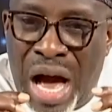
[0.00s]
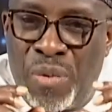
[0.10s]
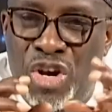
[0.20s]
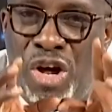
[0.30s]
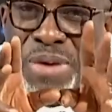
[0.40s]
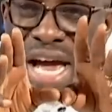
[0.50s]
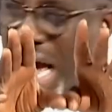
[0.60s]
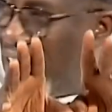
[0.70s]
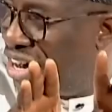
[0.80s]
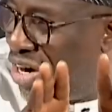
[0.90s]
not be
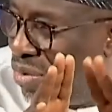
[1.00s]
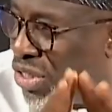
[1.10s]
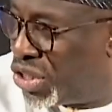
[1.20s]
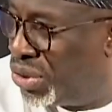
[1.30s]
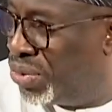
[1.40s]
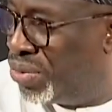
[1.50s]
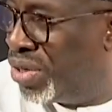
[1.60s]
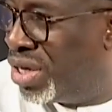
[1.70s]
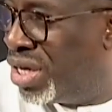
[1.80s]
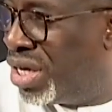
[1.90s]
angry with you
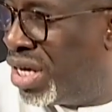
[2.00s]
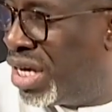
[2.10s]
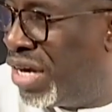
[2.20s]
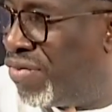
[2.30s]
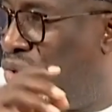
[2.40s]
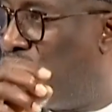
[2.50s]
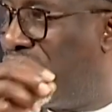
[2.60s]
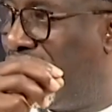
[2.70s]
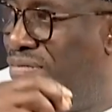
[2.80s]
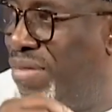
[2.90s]
if you don't
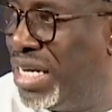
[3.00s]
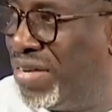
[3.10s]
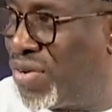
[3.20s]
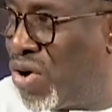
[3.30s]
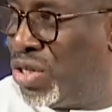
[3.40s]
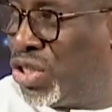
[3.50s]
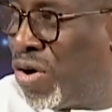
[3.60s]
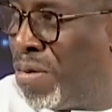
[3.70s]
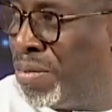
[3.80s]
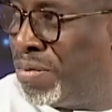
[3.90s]
give me a difficult
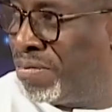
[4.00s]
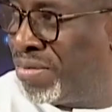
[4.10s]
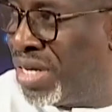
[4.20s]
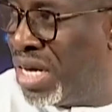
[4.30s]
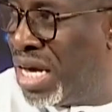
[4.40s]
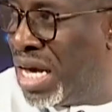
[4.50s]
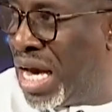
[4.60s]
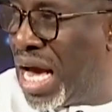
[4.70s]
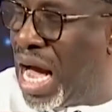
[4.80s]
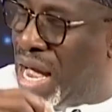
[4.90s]
job.
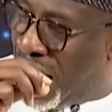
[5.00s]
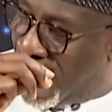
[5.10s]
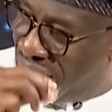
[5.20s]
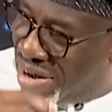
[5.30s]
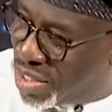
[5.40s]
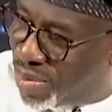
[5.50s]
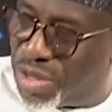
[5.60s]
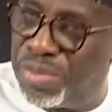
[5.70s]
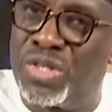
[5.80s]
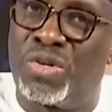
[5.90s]
I have a
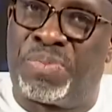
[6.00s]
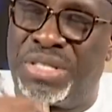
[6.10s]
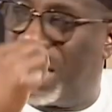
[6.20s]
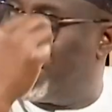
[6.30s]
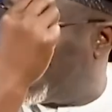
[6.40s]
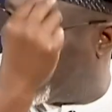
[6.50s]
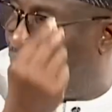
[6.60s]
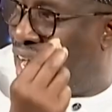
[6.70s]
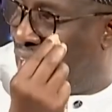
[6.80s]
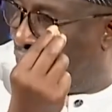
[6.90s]
responsibility to present myself
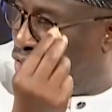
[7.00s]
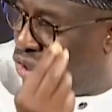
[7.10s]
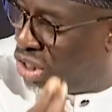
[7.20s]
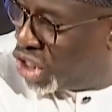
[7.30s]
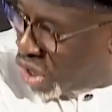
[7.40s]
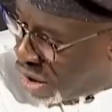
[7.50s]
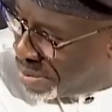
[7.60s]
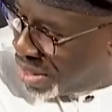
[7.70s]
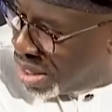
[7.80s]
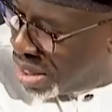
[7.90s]
that I can do the job,
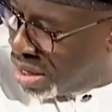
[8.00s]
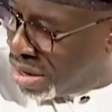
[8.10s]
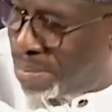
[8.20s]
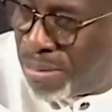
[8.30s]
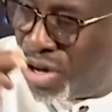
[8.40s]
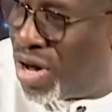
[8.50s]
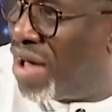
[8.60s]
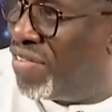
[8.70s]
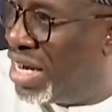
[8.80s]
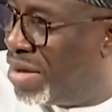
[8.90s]
but you
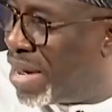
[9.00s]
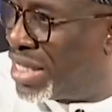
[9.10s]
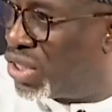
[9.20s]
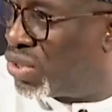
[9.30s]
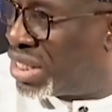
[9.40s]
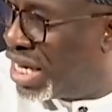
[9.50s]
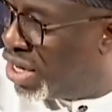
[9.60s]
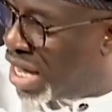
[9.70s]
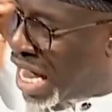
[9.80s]
have a liberty to say I